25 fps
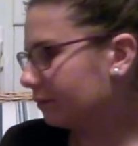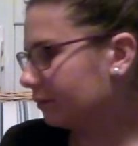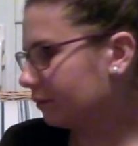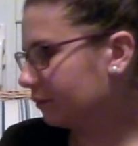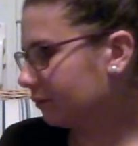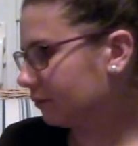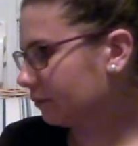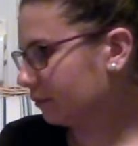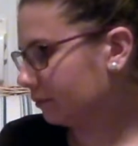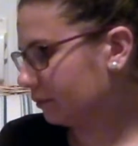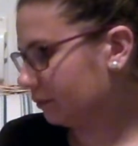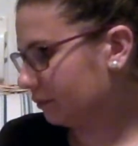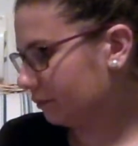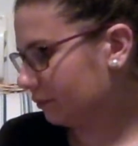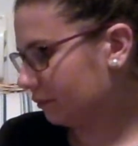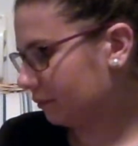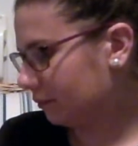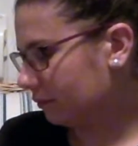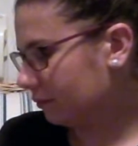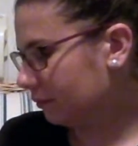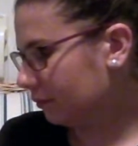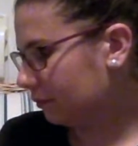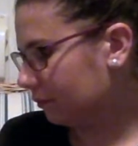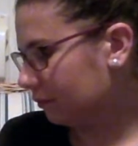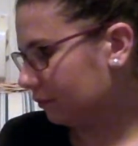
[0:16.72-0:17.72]

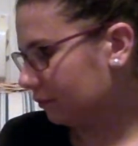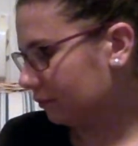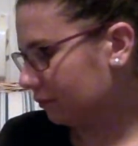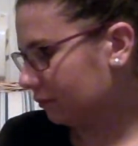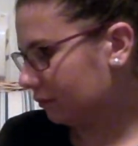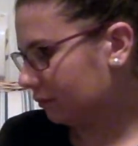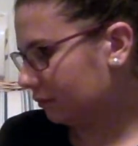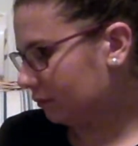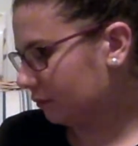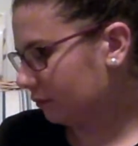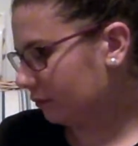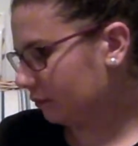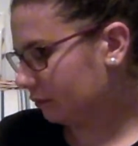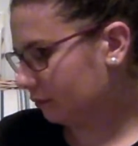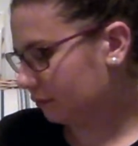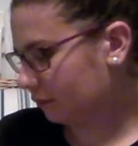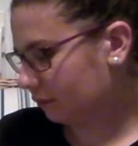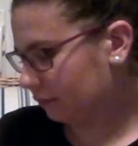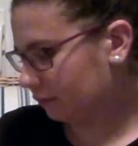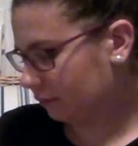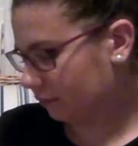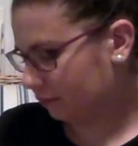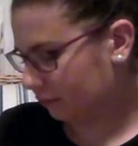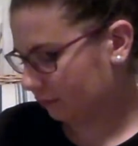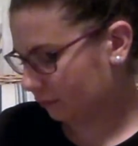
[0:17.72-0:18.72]

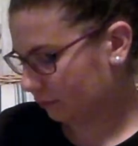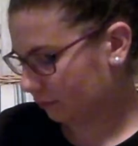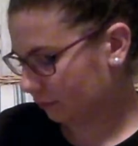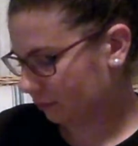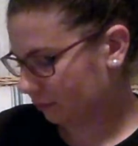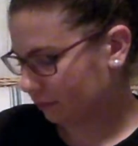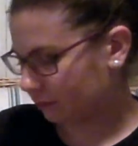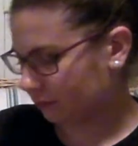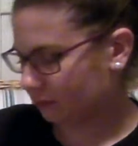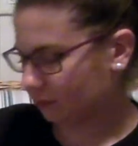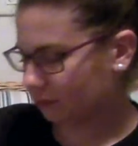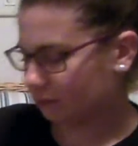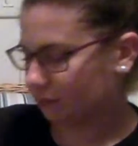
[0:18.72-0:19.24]
(silence)